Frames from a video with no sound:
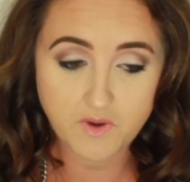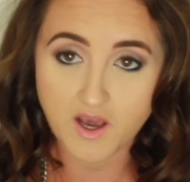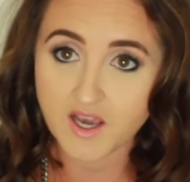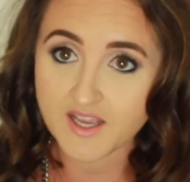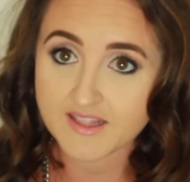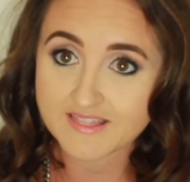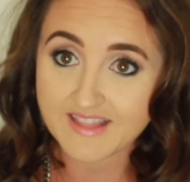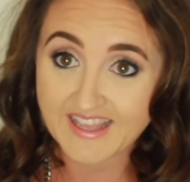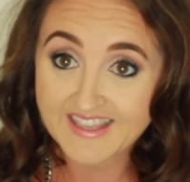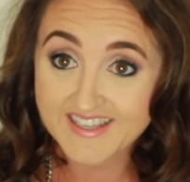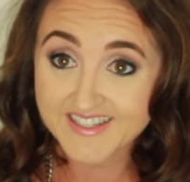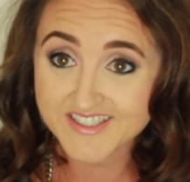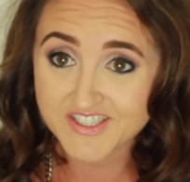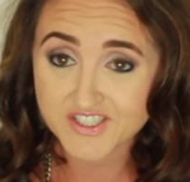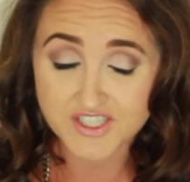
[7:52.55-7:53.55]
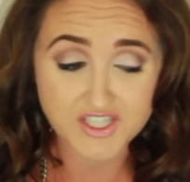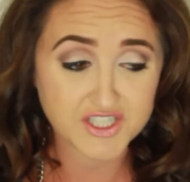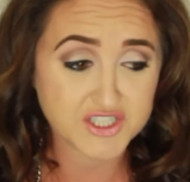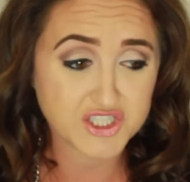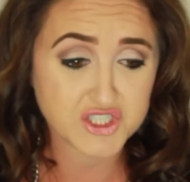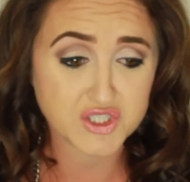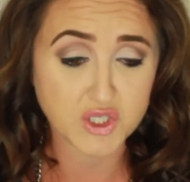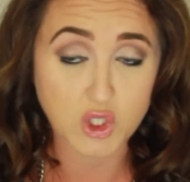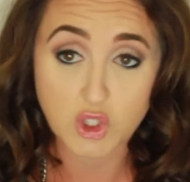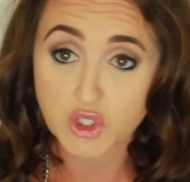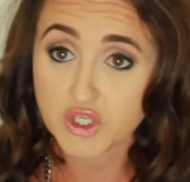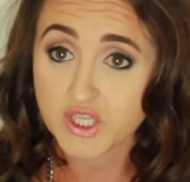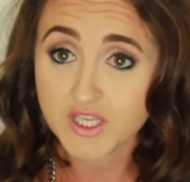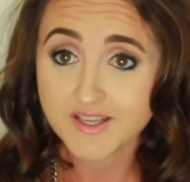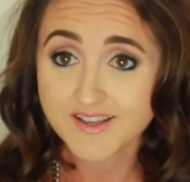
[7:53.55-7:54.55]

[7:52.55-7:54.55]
I like it. It's good.